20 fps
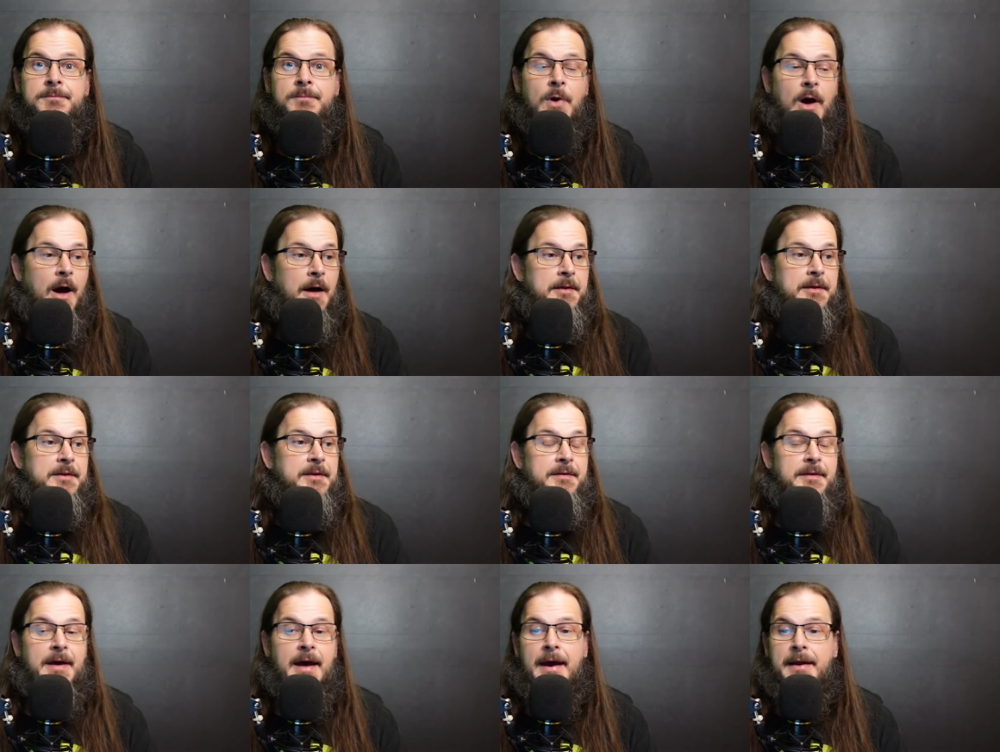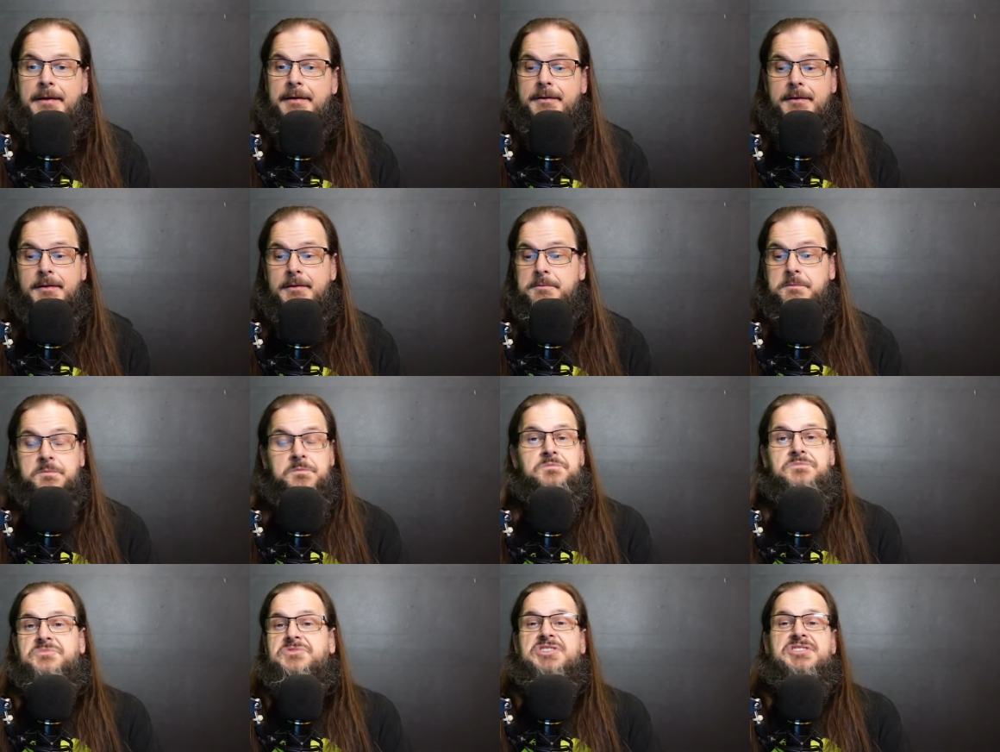Other than that,
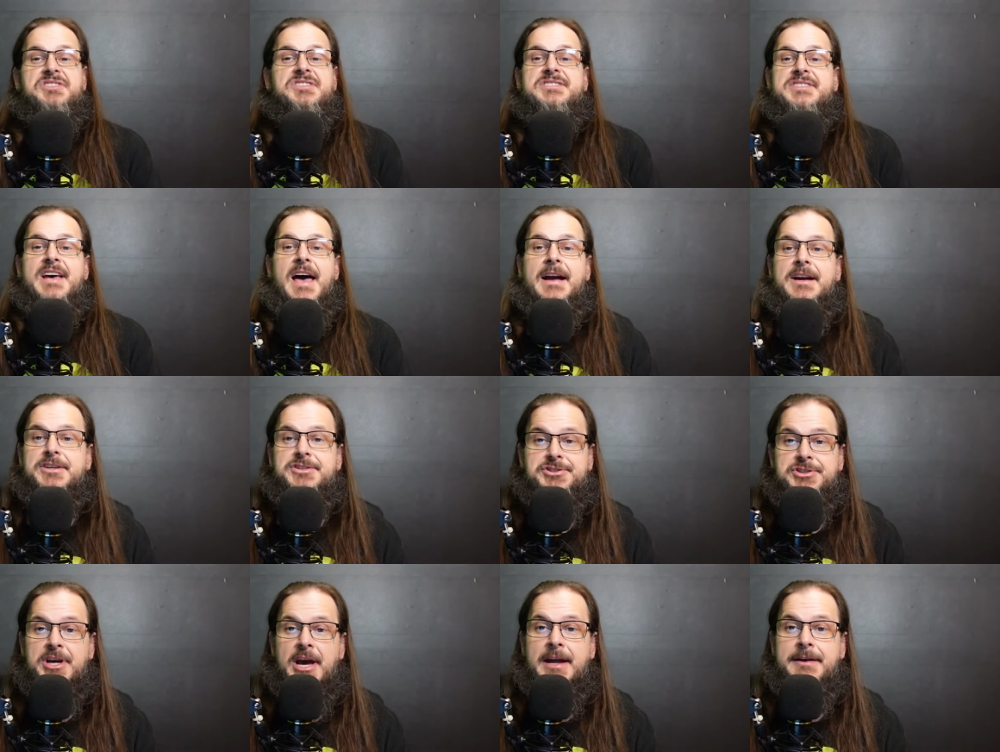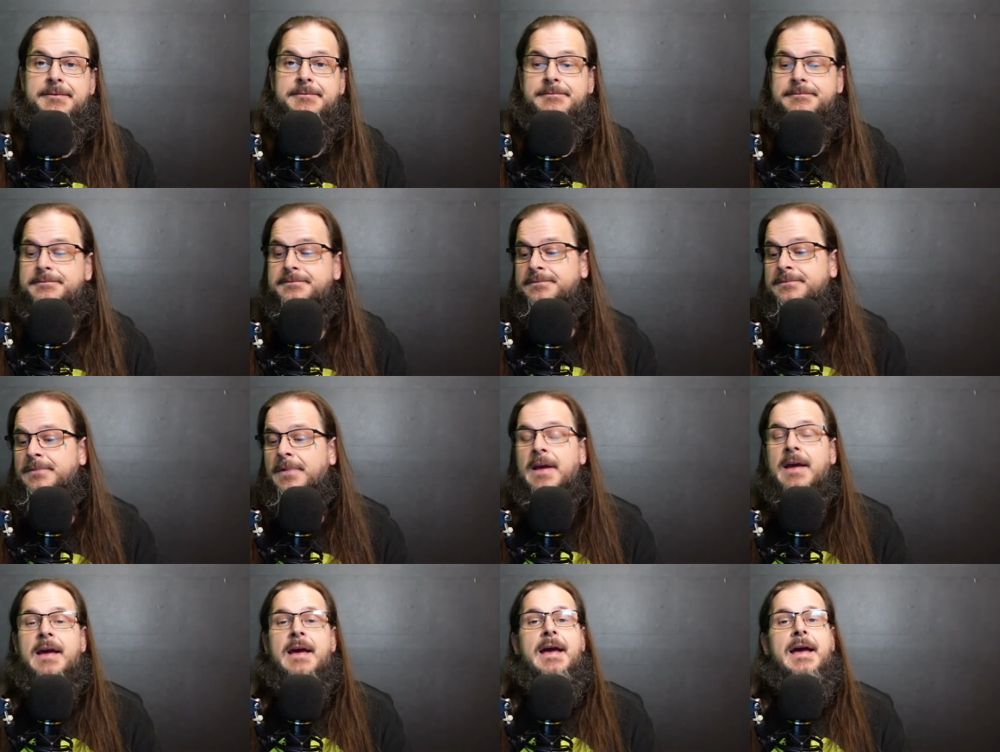just a sack of shit.
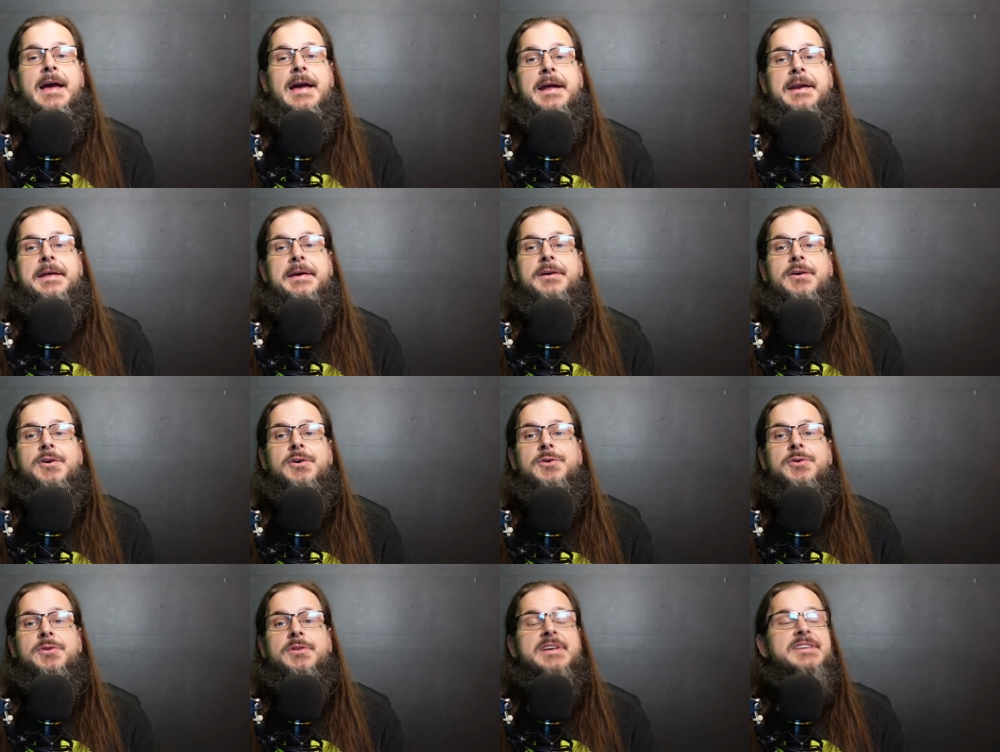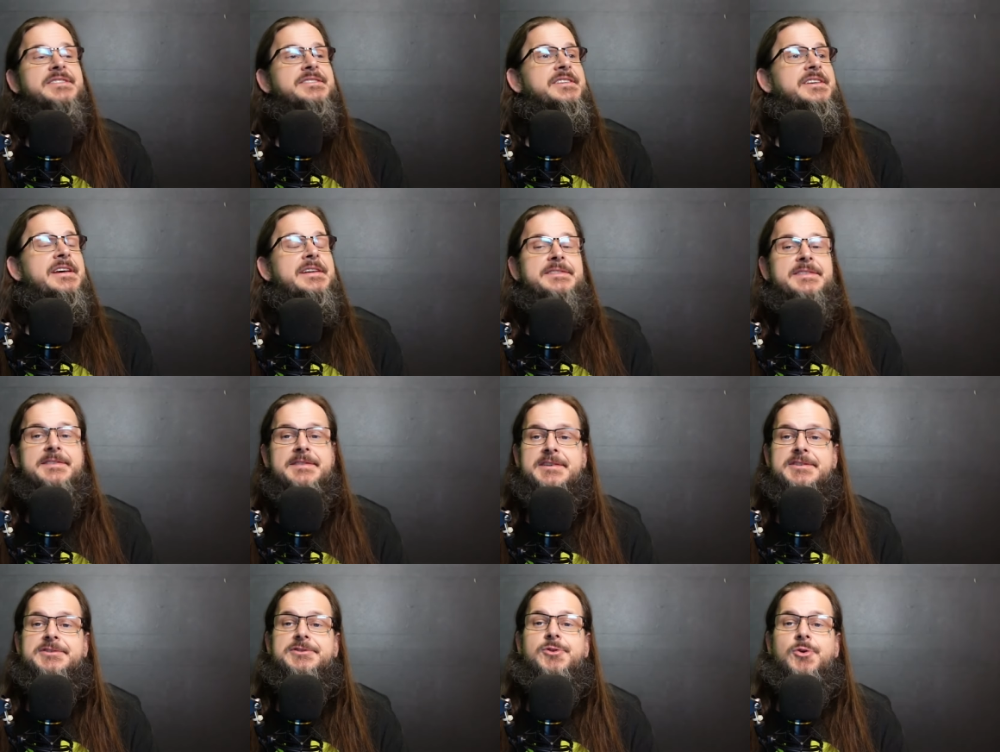Anywho, let's get to
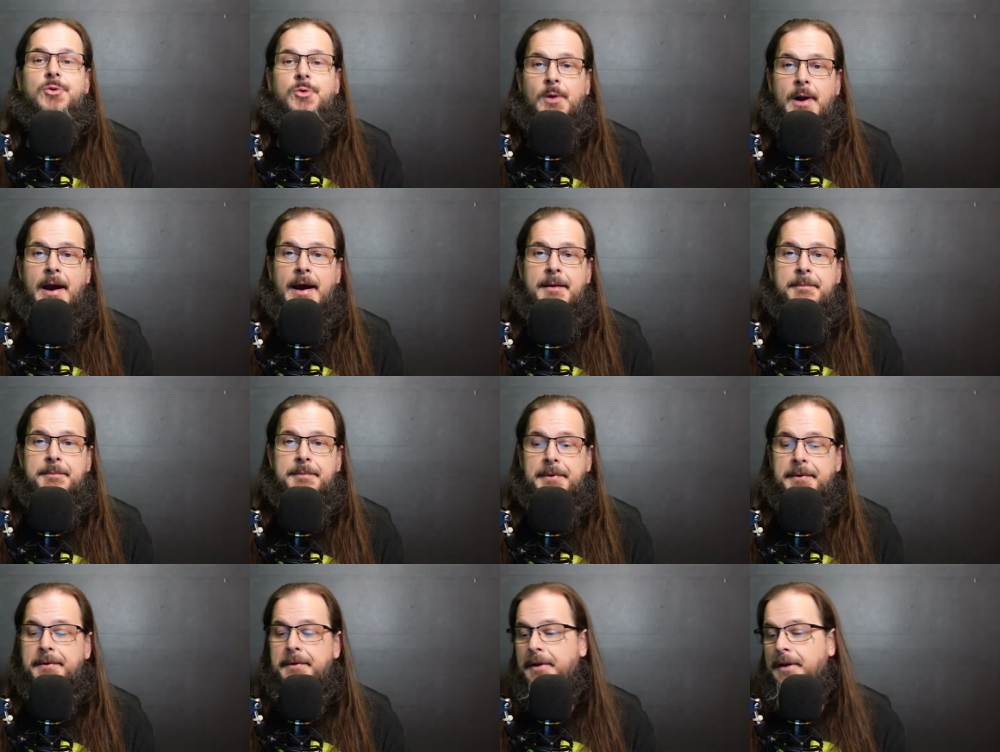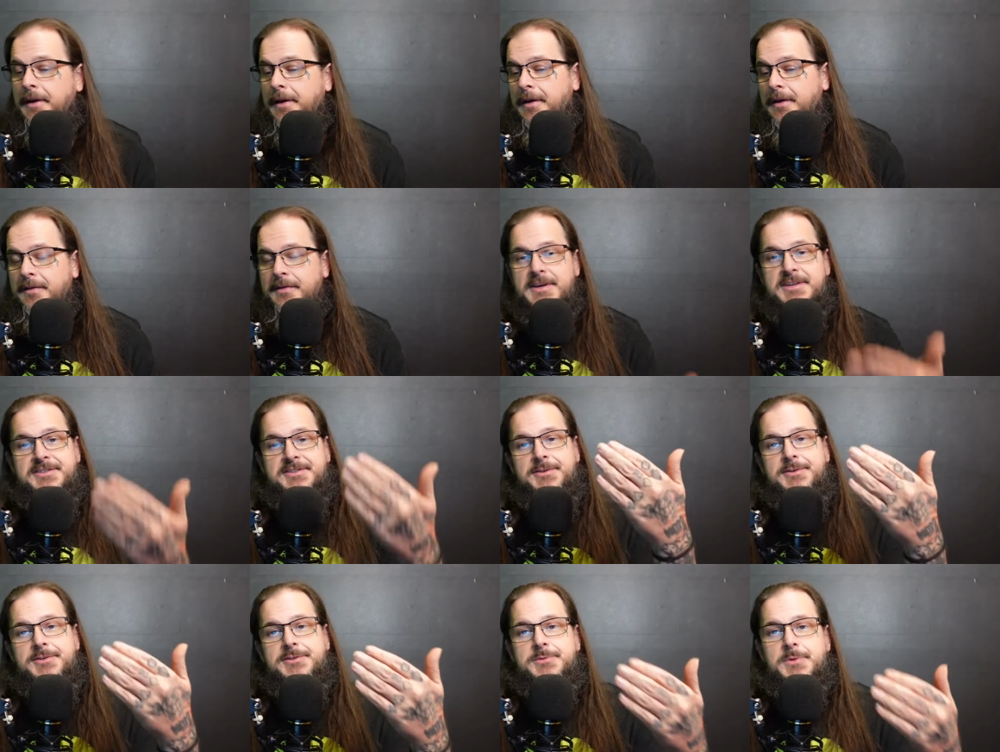this crap. This
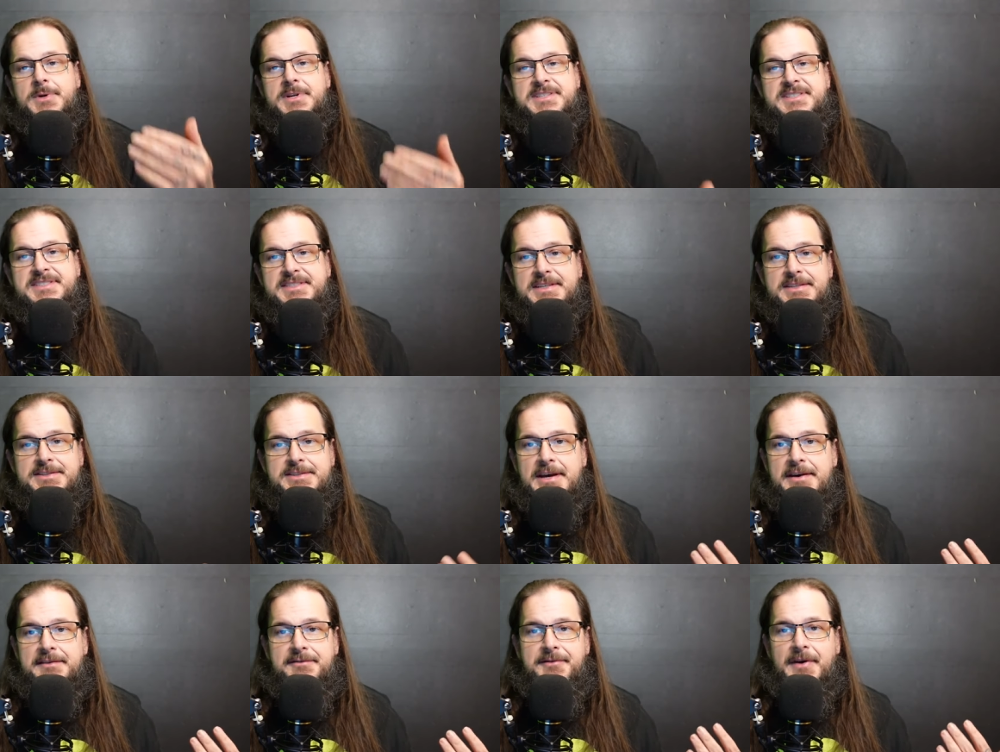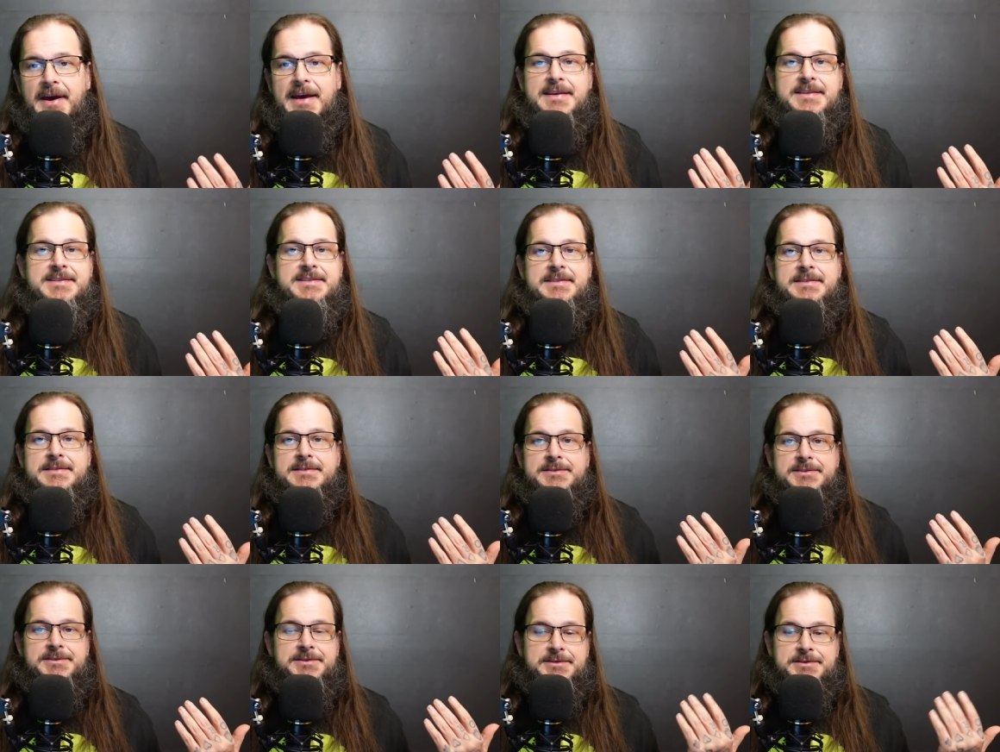dude's one of CJ
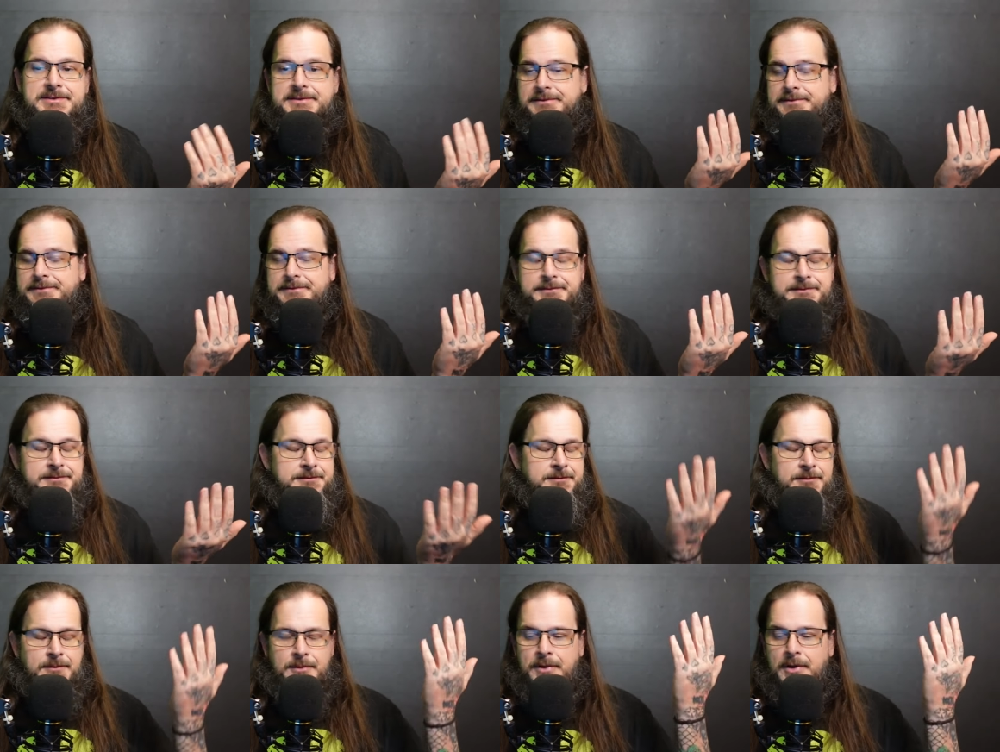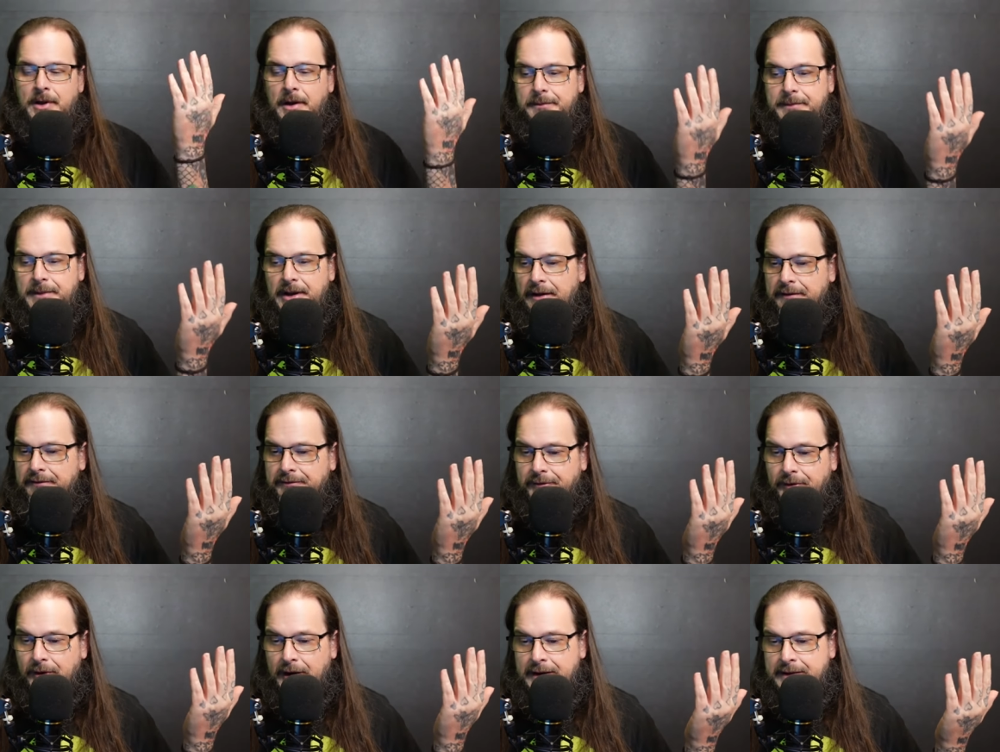Faison's numbnut
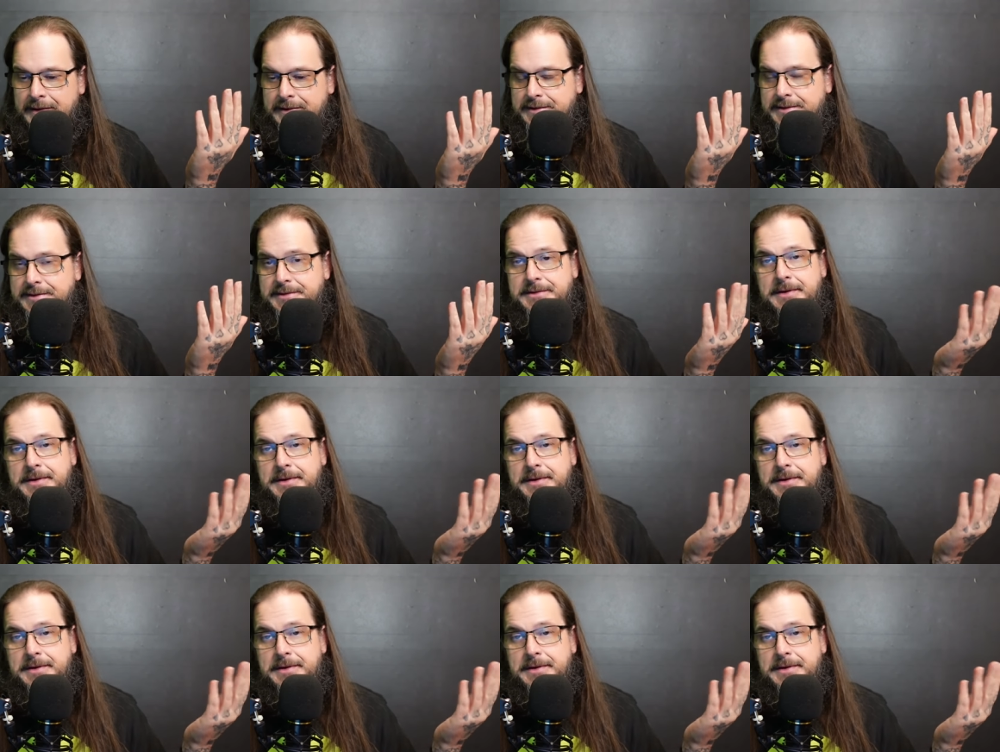friends.